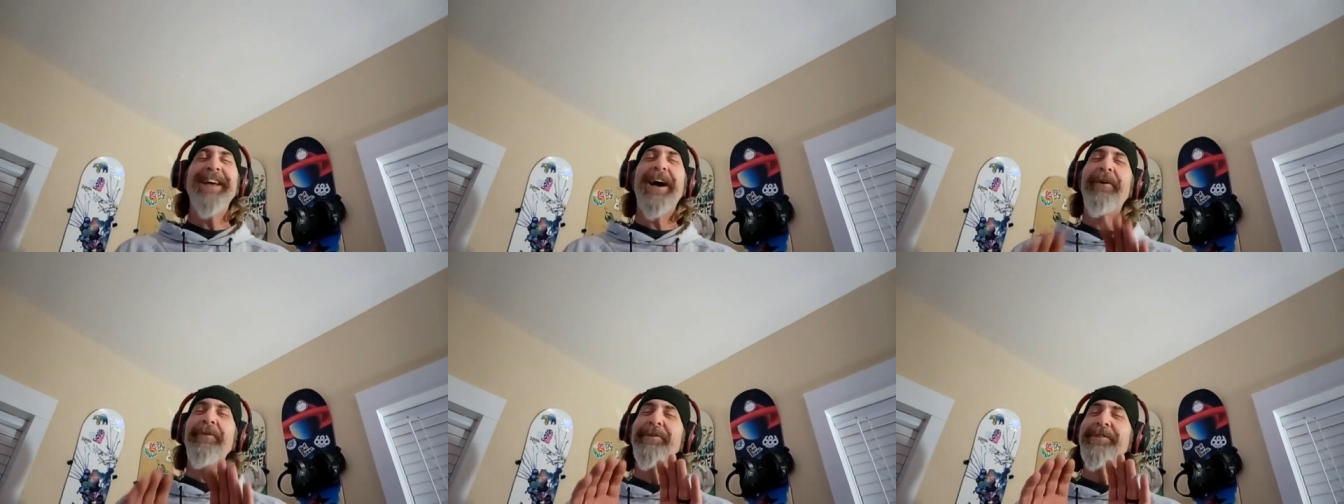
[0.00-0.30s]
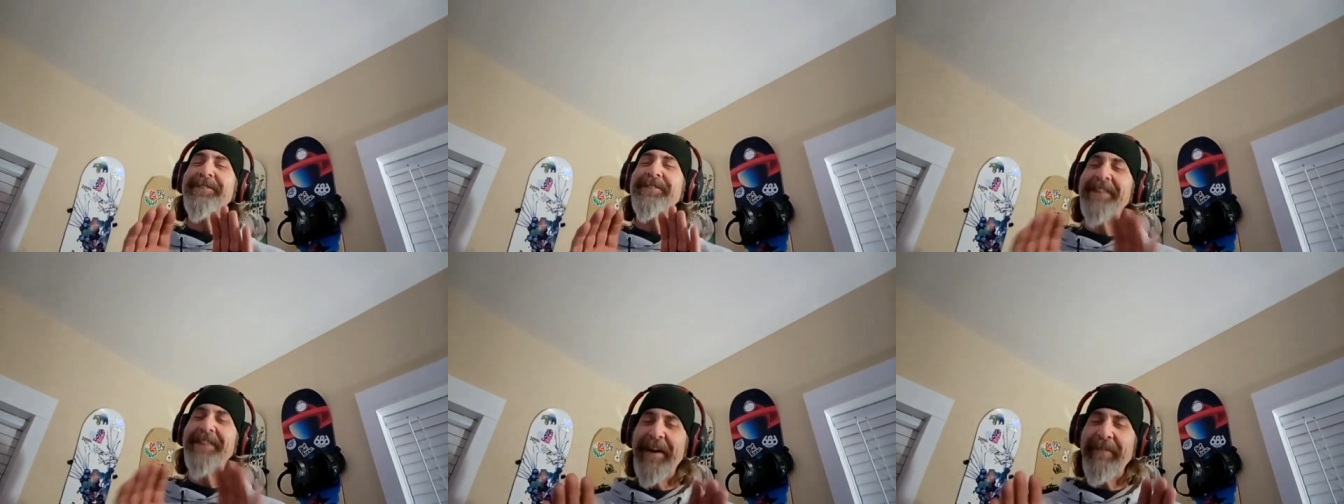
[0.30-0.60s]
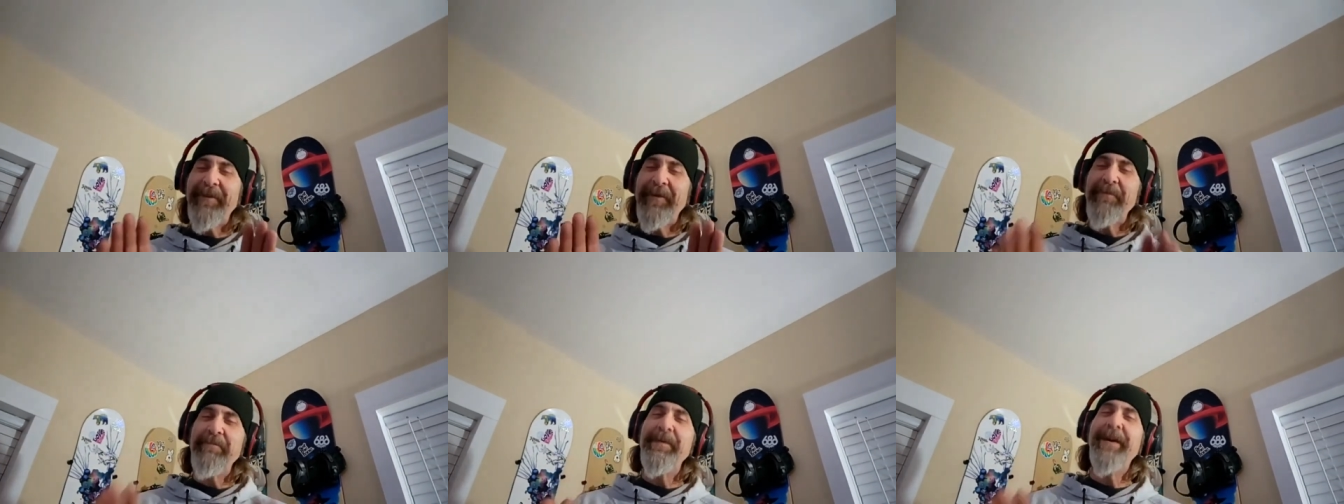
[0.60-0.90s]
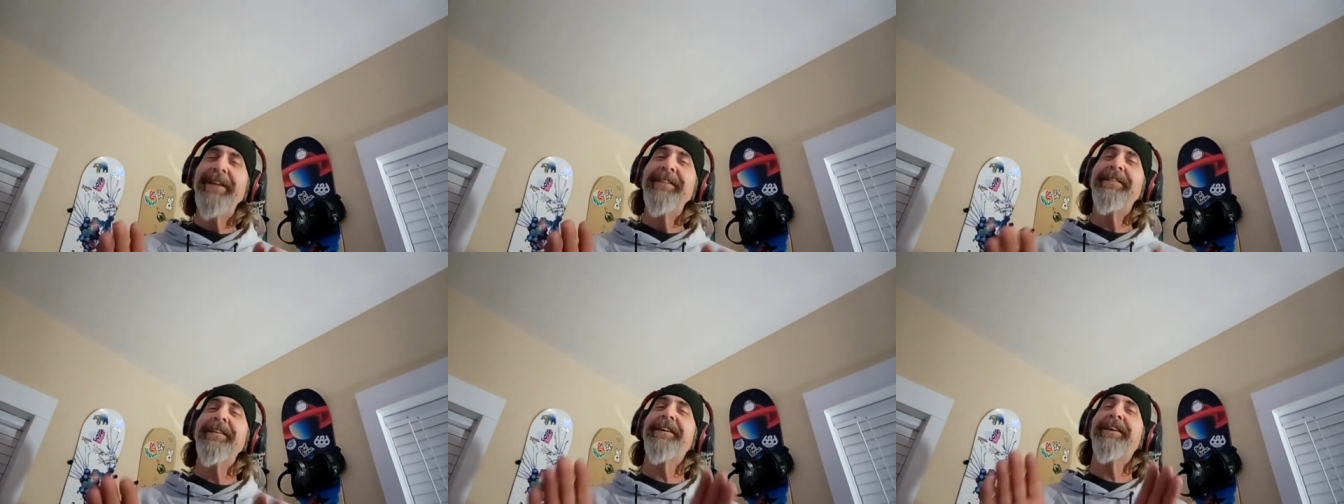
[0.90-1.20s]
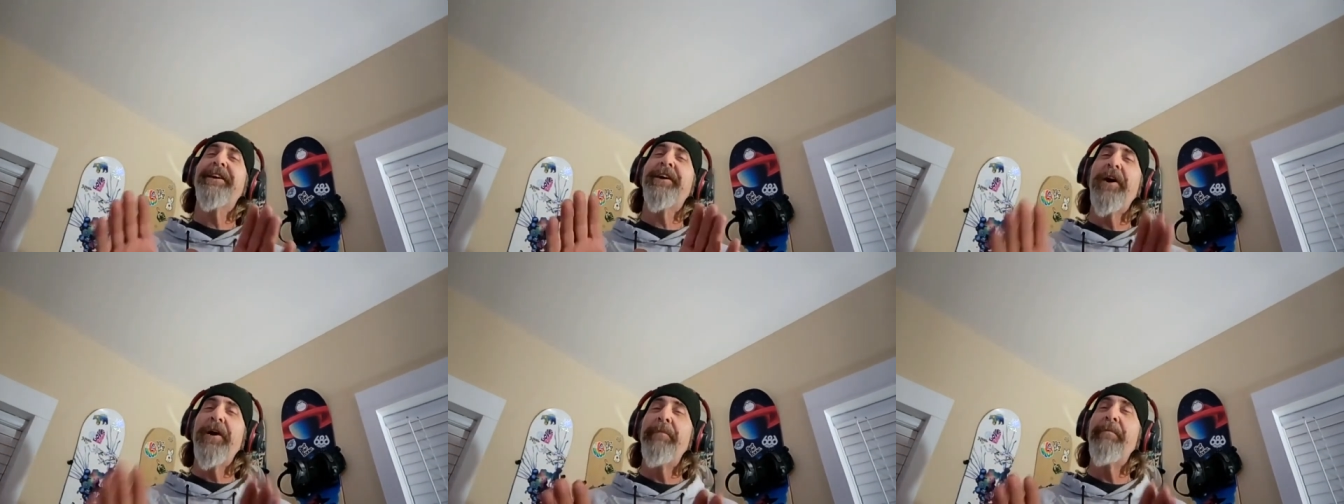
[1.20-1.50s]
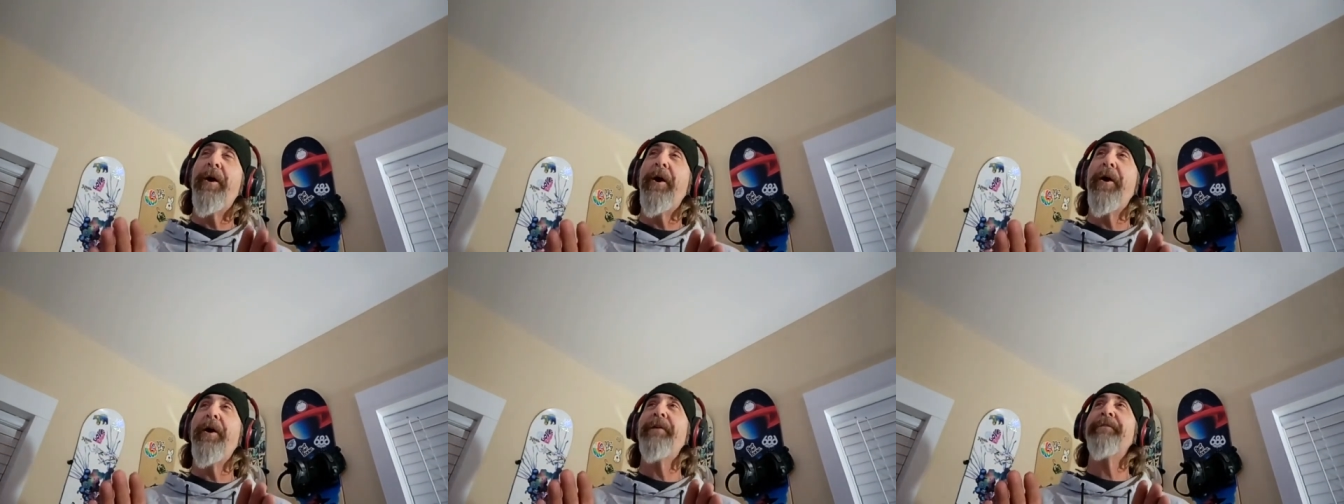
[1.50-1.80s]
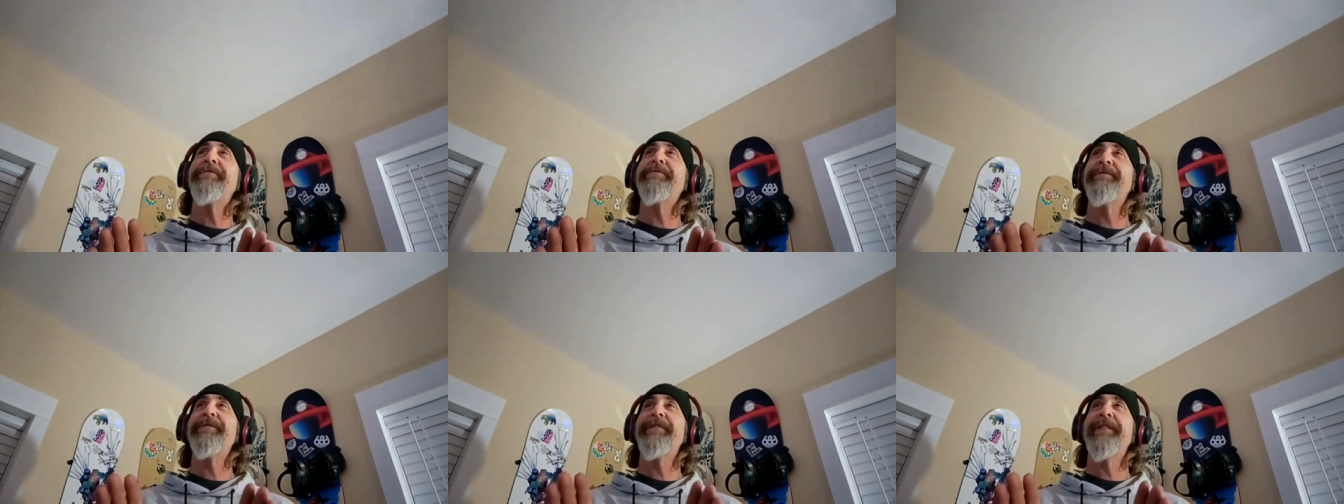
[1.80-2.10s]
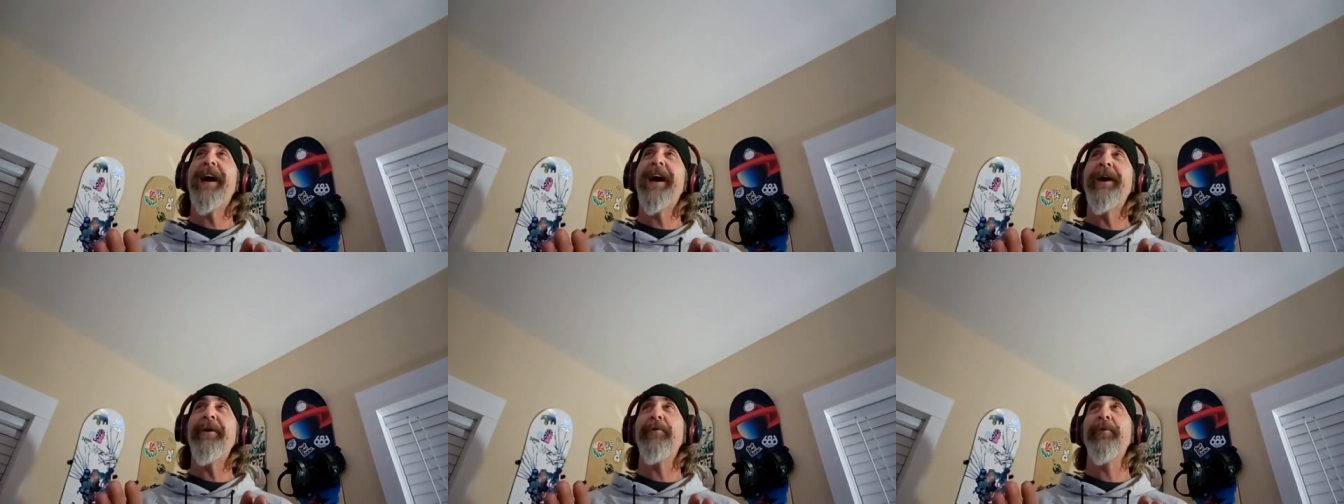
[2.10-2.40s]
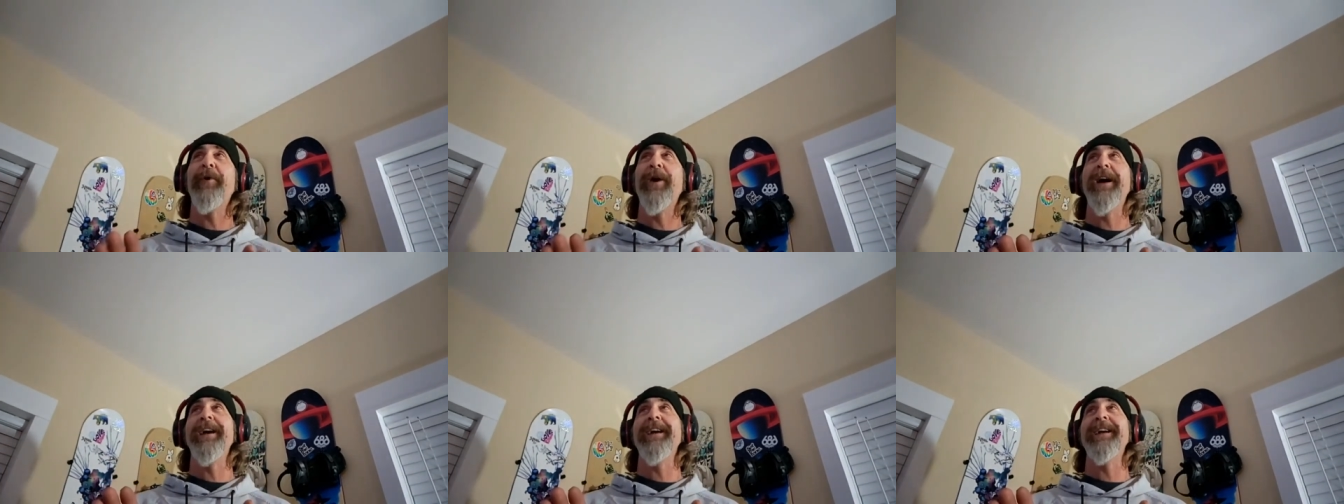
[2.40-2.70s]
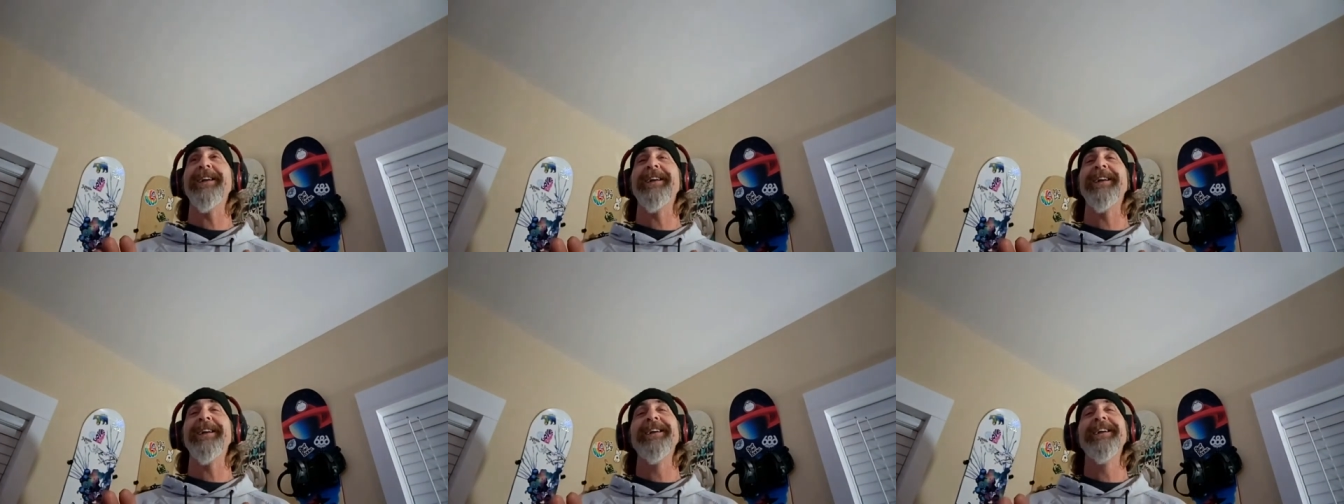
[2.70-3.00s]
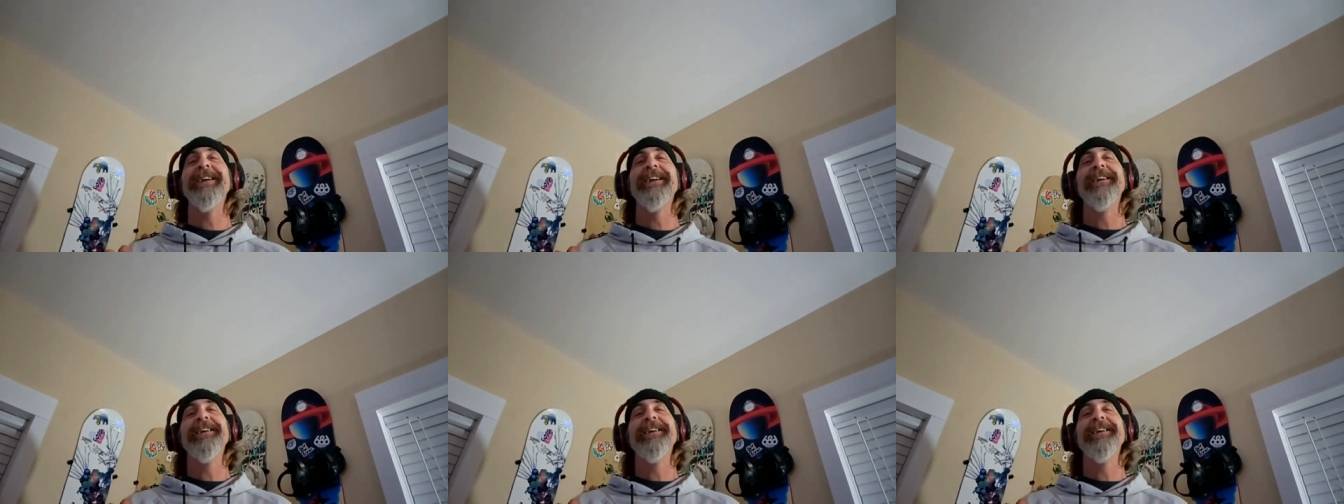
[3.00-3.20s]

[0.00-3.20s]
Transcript: That was never meant to come off that way.